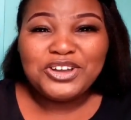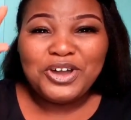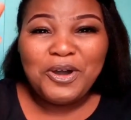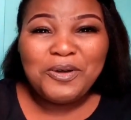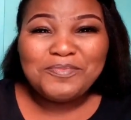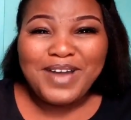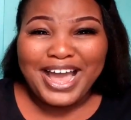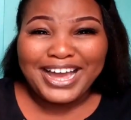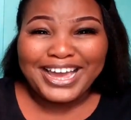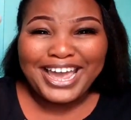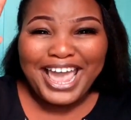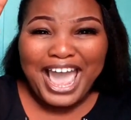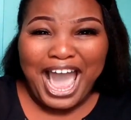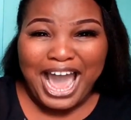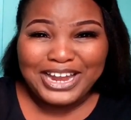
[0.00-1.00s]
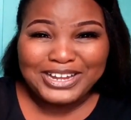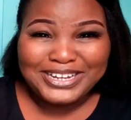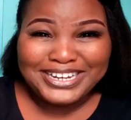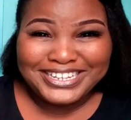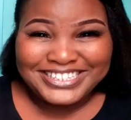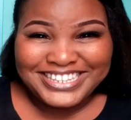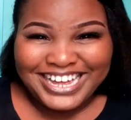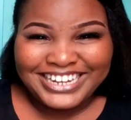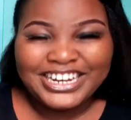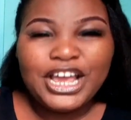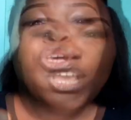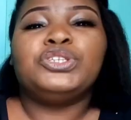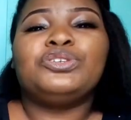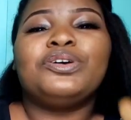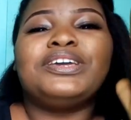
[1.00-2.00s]
Go back and understand.
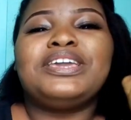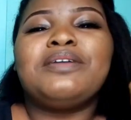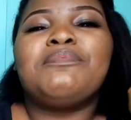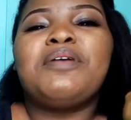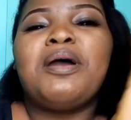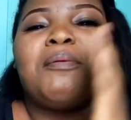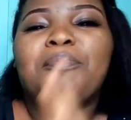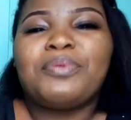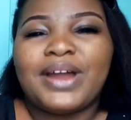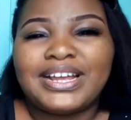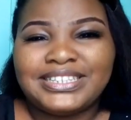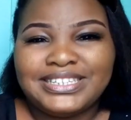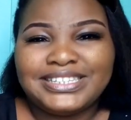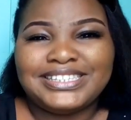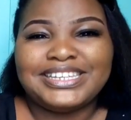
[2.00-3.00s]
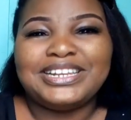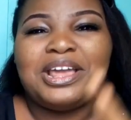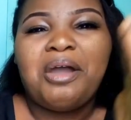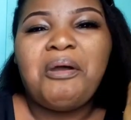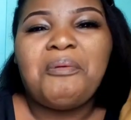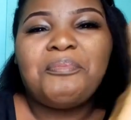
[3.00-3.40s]
So keep practicing.